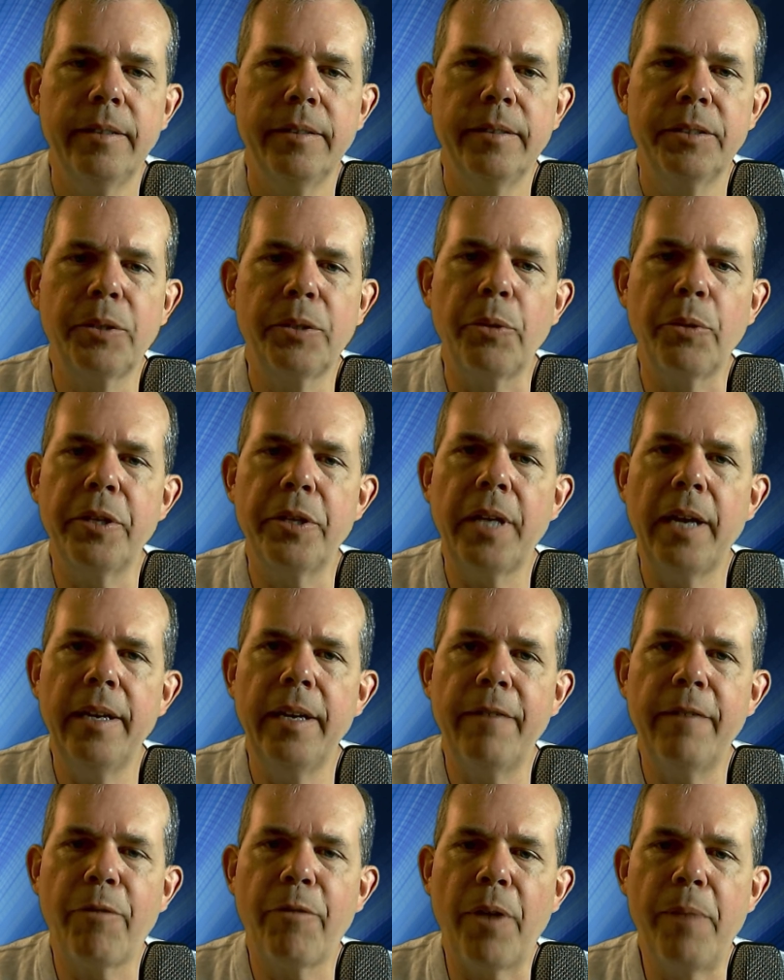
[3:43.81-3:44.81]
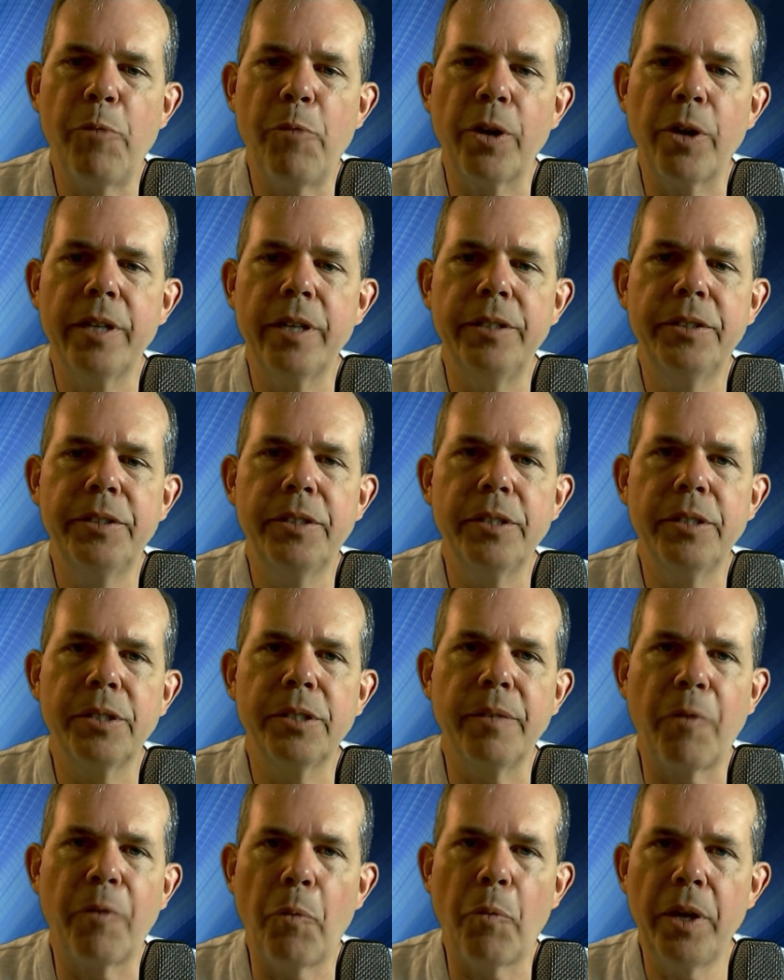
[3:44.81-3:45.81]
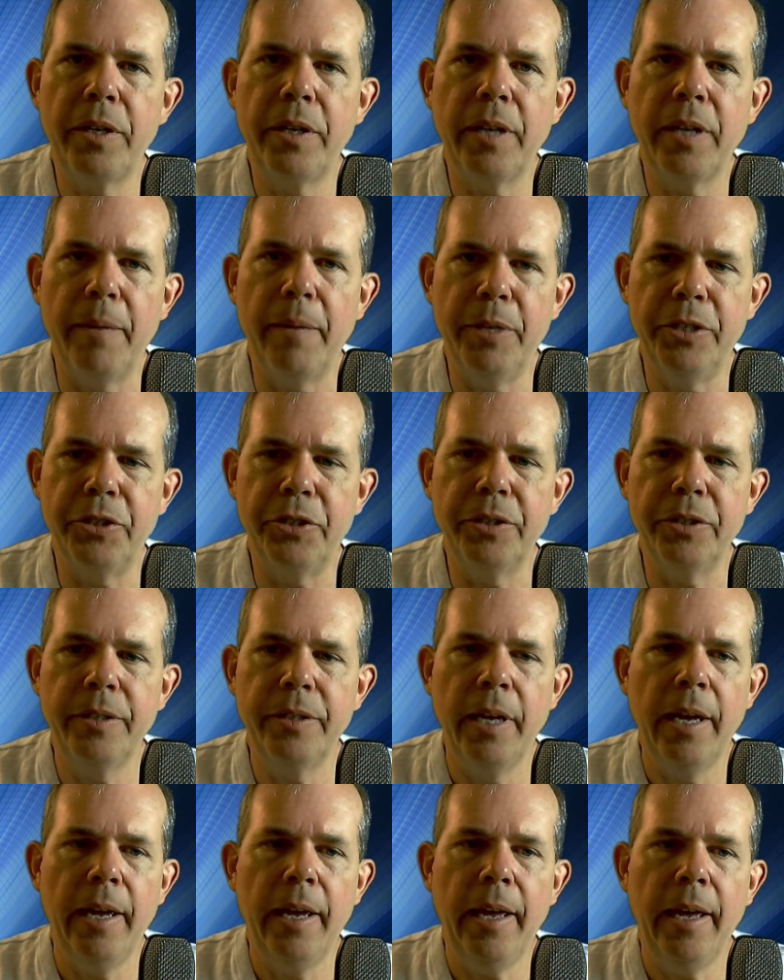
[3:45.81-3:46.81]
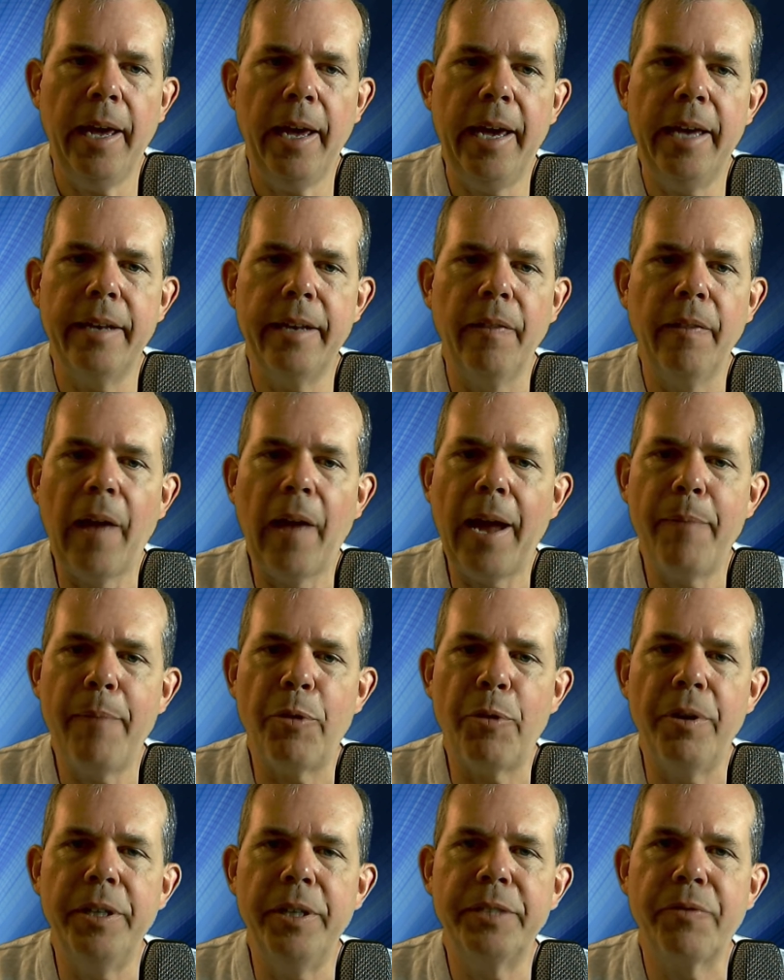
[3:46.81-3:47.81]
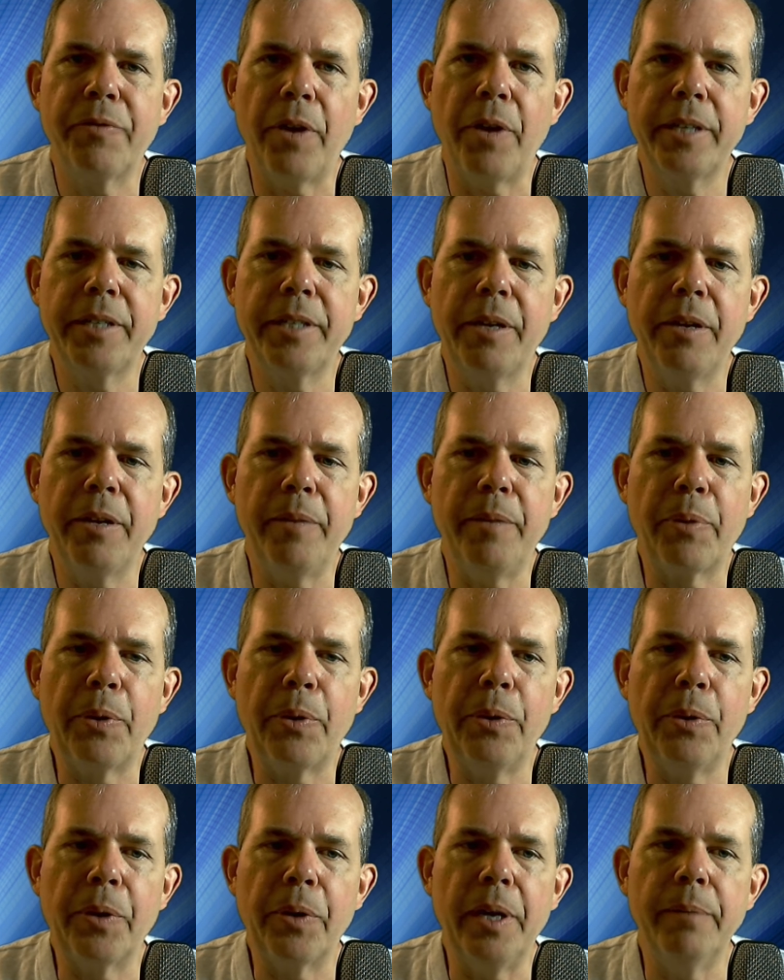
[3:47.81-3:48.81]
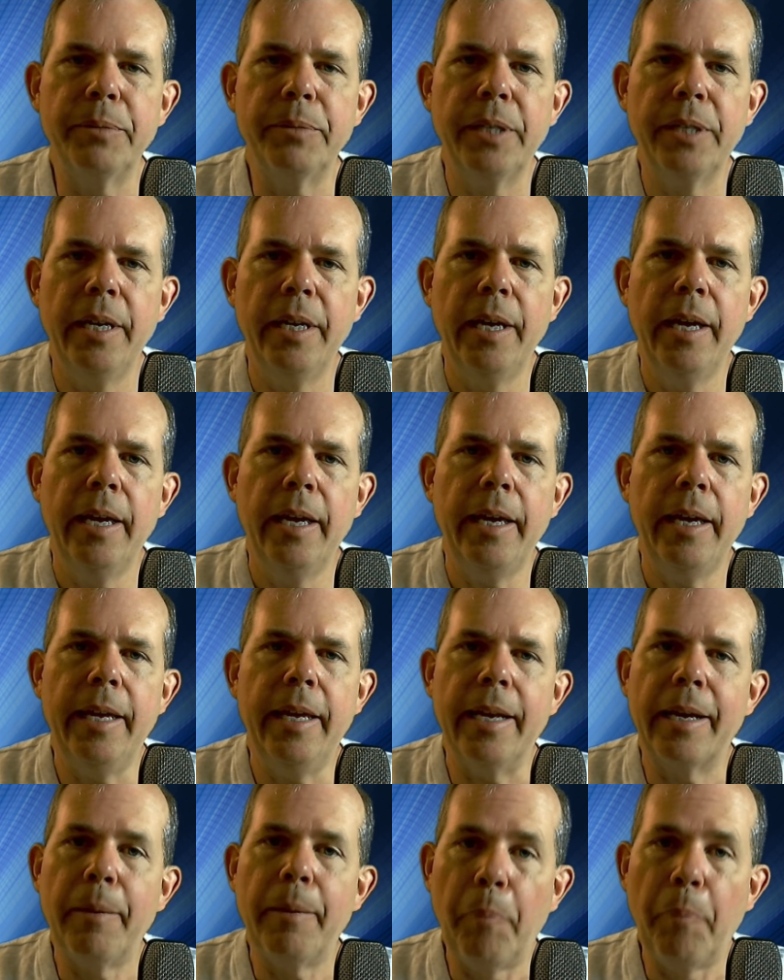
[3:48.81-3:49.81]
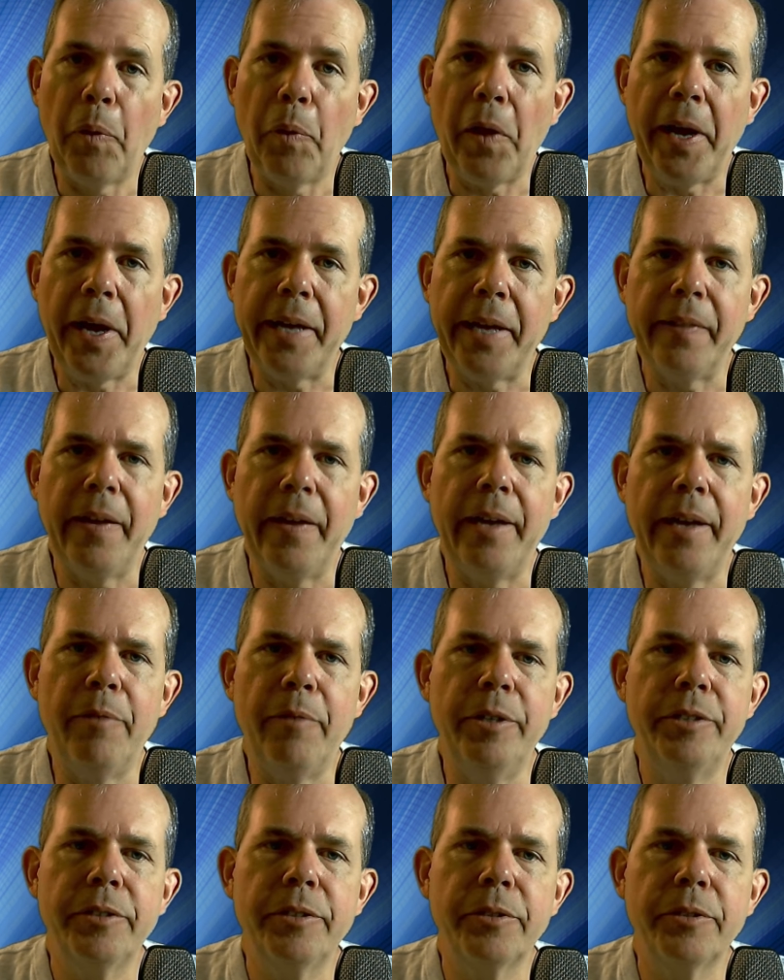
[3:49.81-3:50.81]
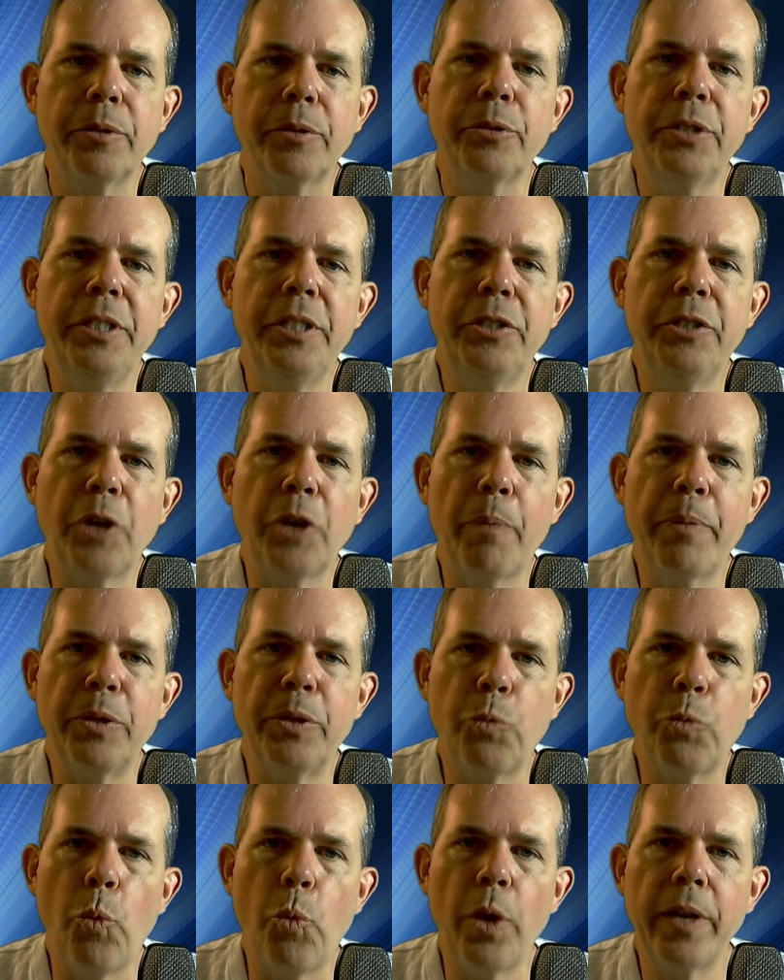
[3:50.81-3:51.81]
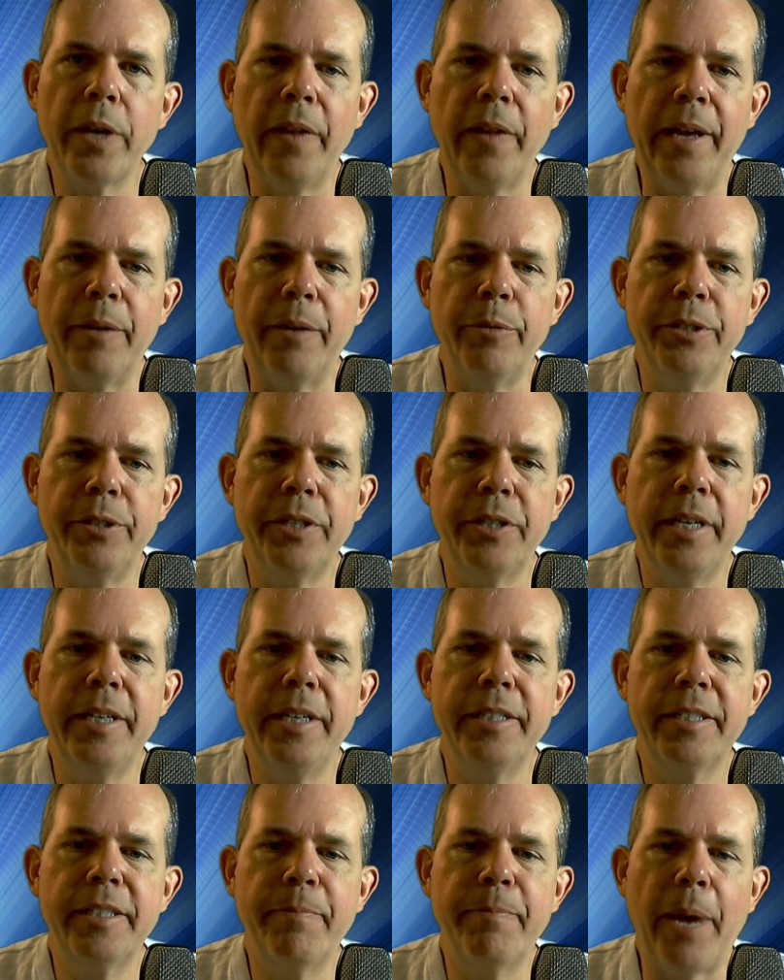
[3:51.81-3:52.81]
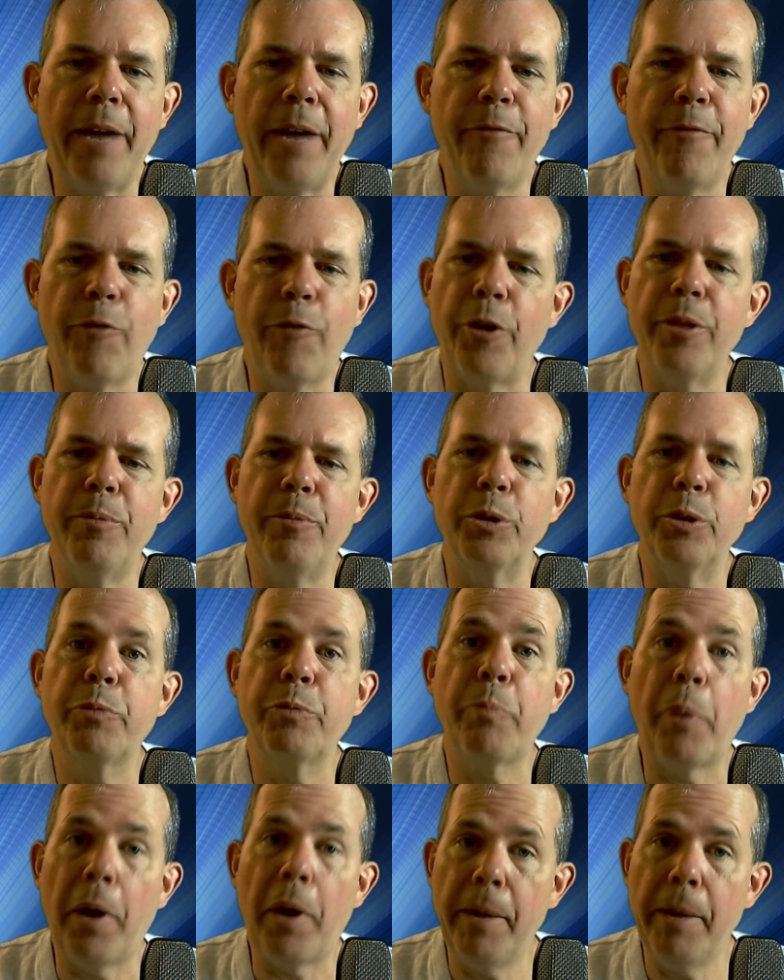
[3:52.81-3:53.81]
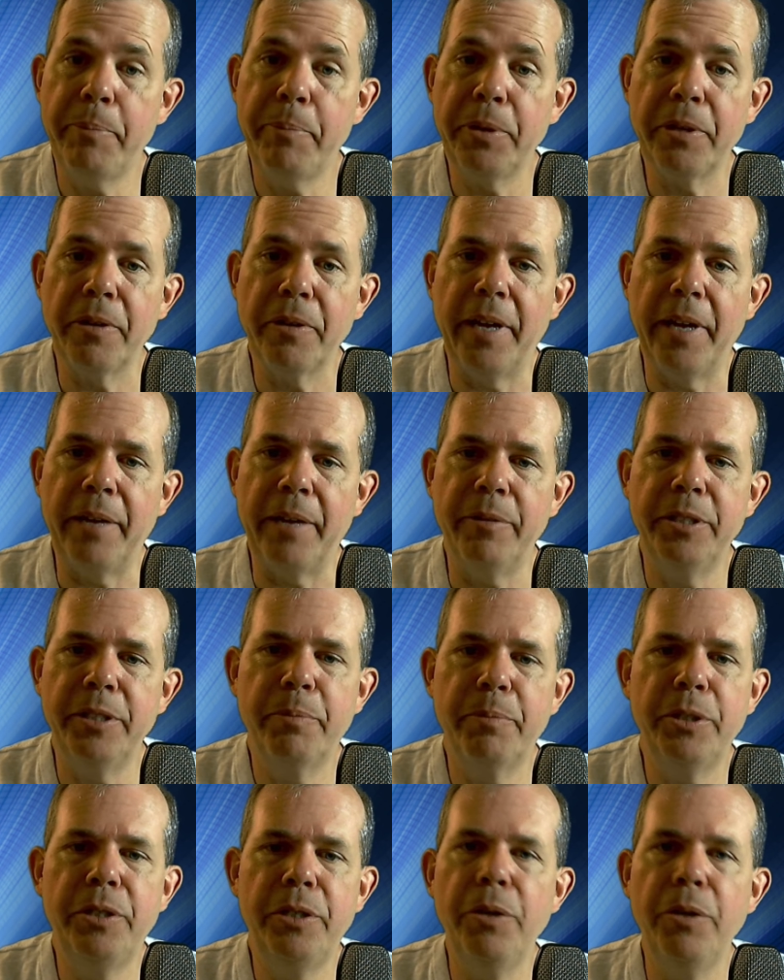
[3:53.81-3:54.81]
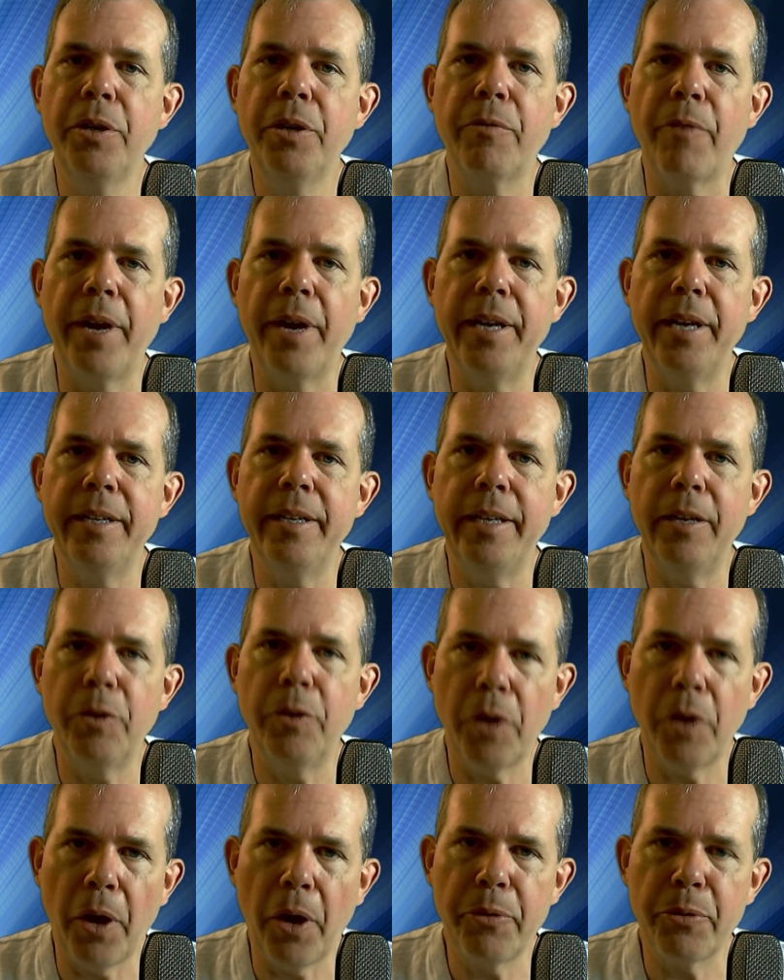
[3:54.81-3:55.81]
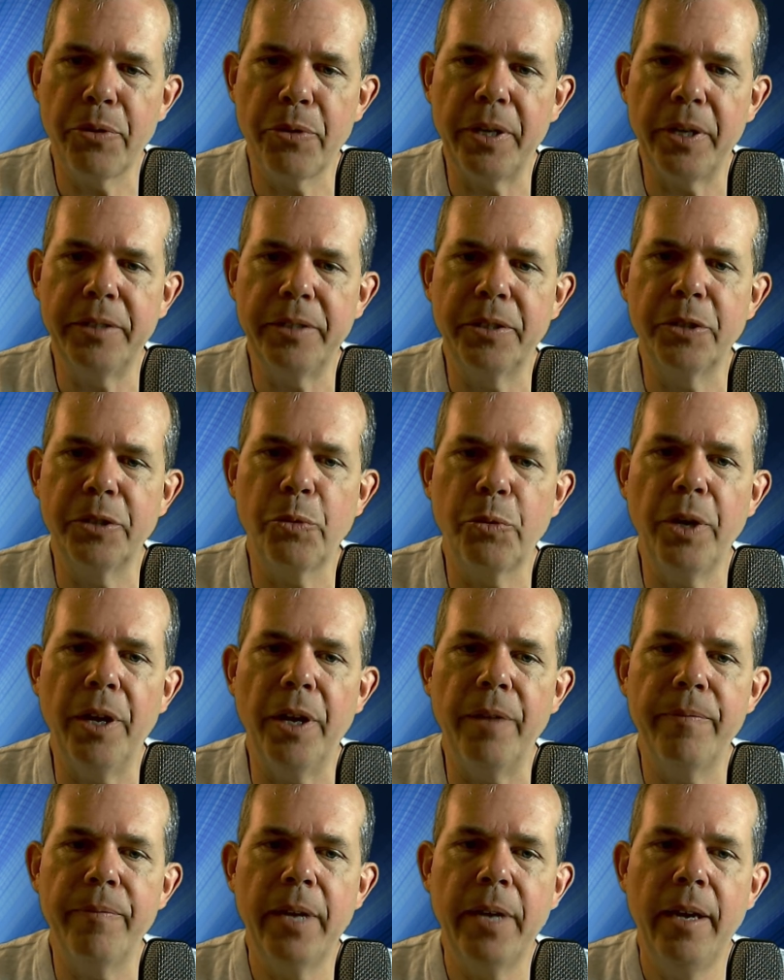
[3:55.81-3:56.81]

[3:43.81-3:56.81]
So the .NET framework consists of a runtime engine and libraries for executing programs in a compliant language. So C# is one language. It is by far the most popular language, but you could write it in other things as well.